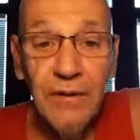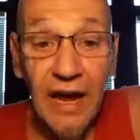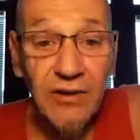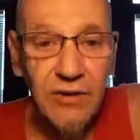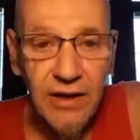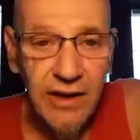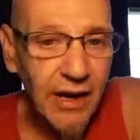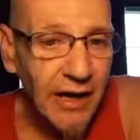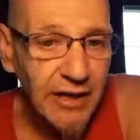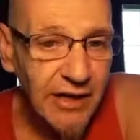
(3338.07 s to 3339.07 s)
and
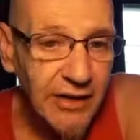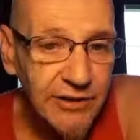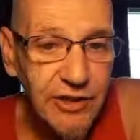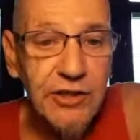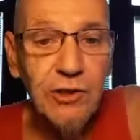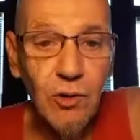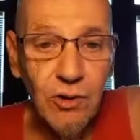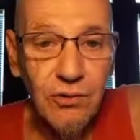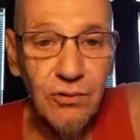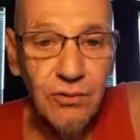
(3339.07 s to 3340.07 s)
ADHD
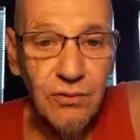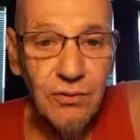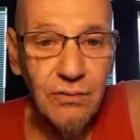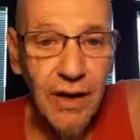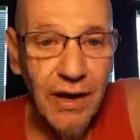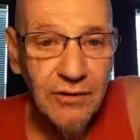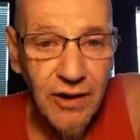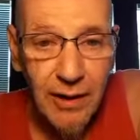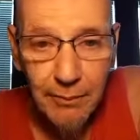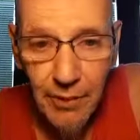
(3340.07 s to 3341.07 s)
drugs,
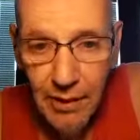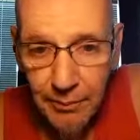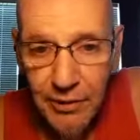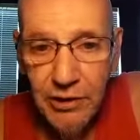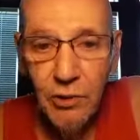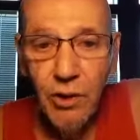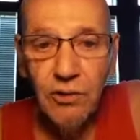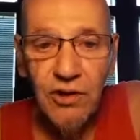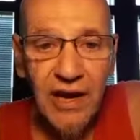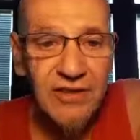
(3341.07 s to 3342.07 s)
anti-epileptic
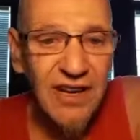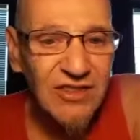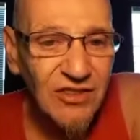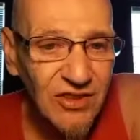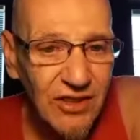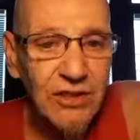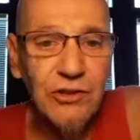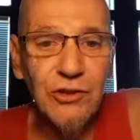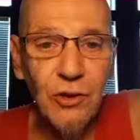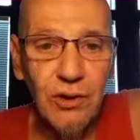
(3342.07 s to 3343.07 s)
drugs, anti-seizure
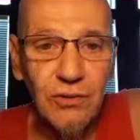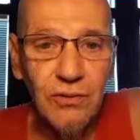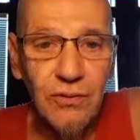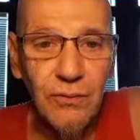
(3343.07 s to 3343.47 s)
drugs.